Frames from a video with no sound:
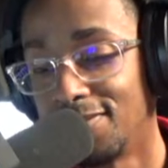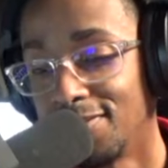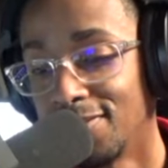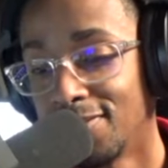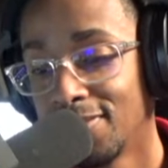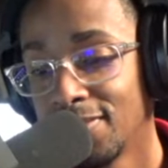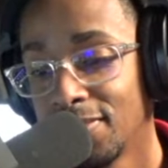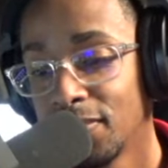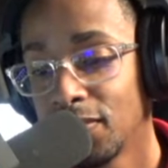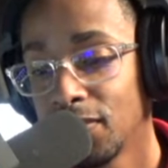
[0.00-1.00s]

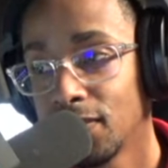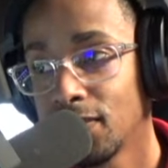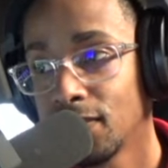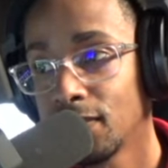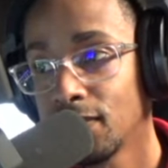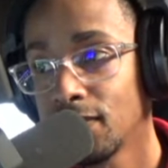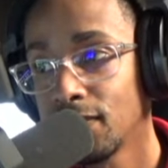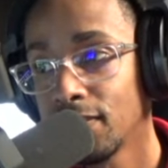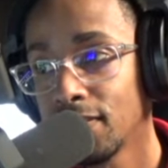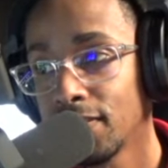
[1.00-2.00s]

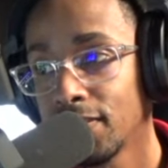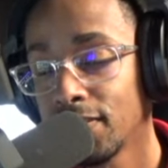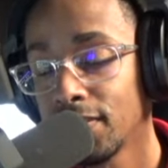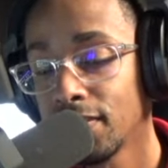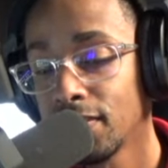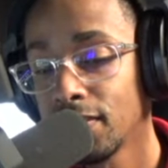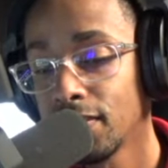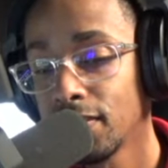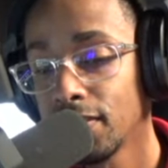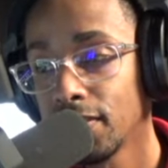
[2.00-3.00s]

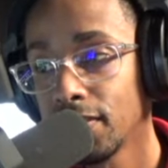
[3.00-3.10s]
This person isn't speaking.